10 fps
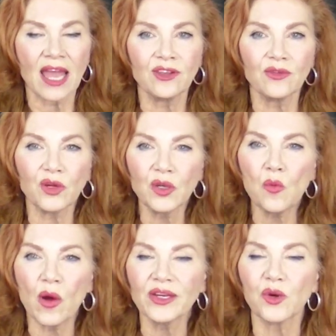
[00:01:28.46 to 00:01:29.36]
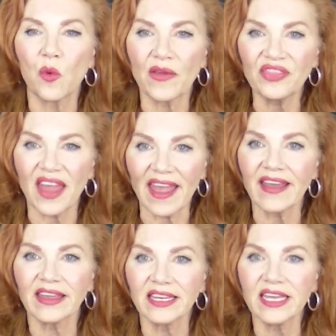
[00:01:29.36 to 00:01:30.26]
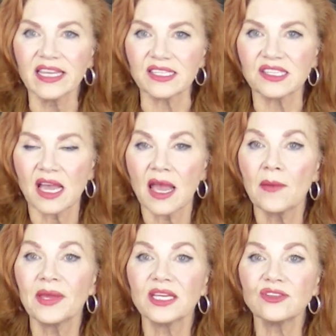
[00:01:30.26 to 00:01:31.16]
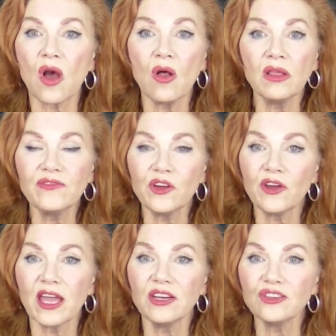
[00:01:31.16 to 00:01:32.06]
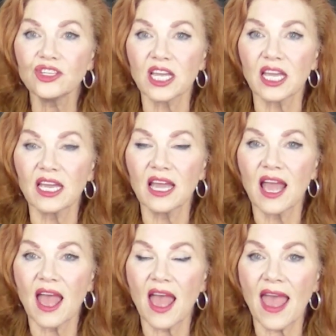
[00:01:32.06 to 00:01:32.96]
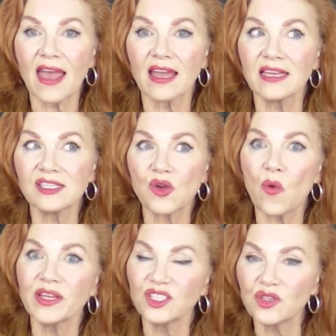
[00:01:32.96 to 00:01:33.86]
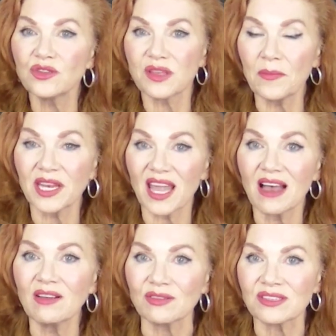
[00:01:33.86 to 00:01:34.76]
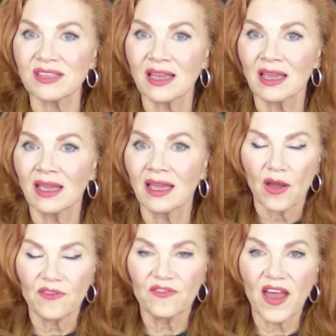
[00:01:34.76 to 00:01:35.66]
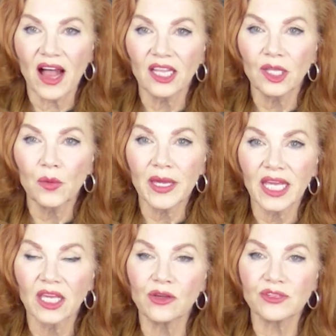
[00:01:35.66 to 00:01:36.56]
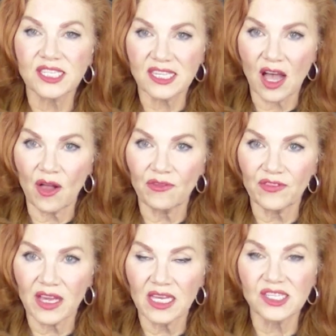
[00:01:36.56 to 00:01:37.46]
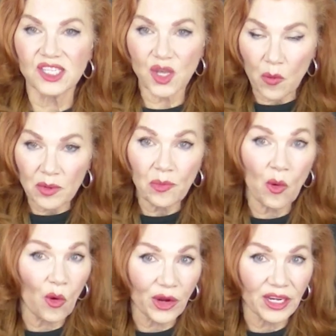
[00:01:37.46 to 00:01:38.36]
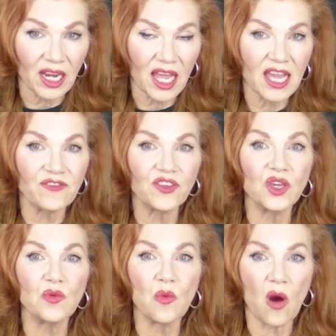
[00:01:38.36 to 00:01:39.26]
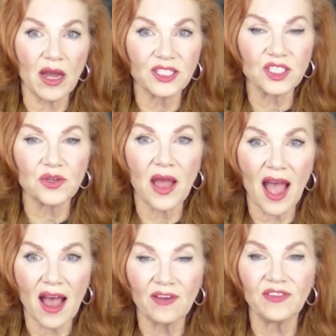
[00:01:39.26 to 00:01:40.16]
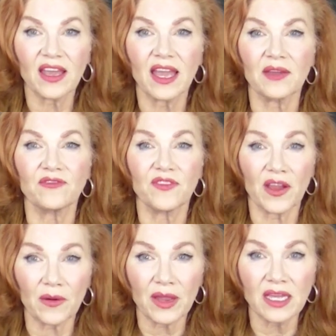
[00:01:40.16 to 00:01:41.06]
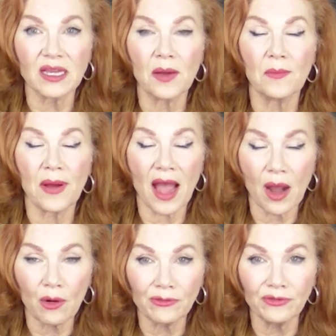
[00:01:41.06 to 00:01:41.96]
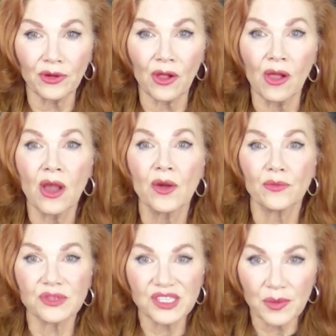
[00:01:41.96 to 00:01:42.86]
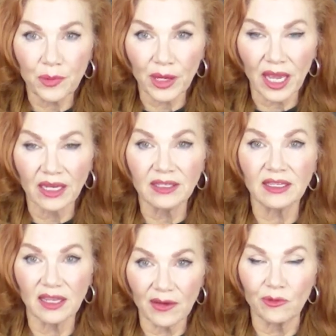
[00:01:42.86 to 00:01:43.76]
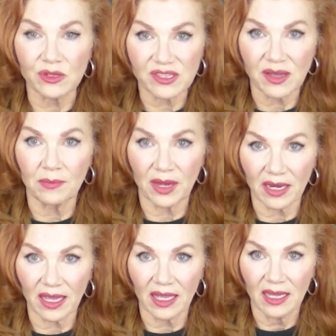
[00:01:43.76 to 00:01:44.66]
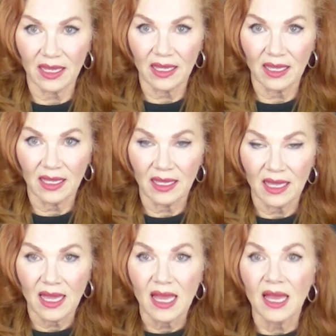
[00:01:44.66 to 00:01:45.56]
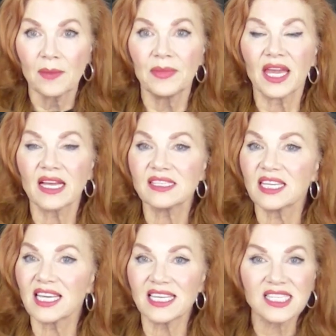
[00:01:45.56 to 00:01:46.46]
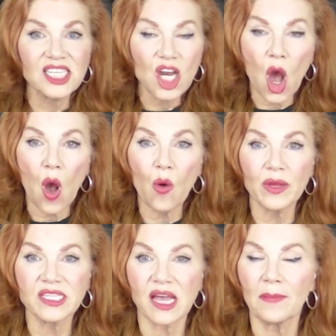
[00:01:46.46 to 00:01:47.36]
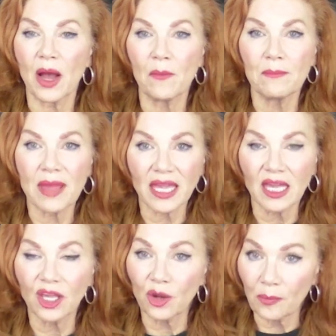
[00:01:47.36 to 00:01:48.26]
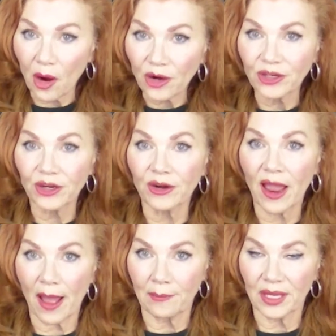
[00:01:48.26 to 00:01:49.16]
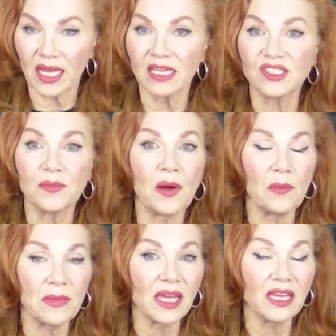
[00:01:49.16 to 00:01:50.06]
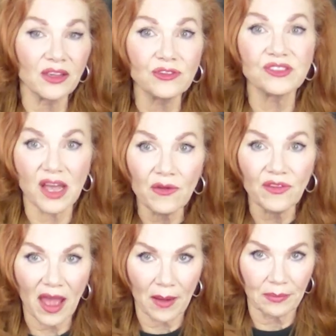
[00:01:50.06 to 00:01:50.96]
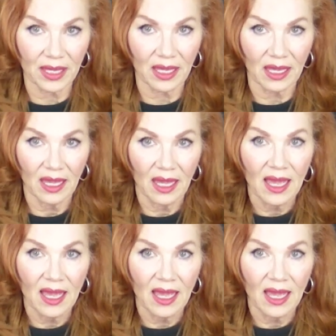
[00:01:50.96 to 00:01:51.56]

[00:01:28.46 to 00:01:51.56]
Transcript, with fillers: And you're going to wonder what the heck it is, because all of your energy is going to somebody else. Valuing yourself is so important if you want to have a very powerful, reciprocated love with somebody. Because it isn't always about making your partner happy. It's about making yourself happy.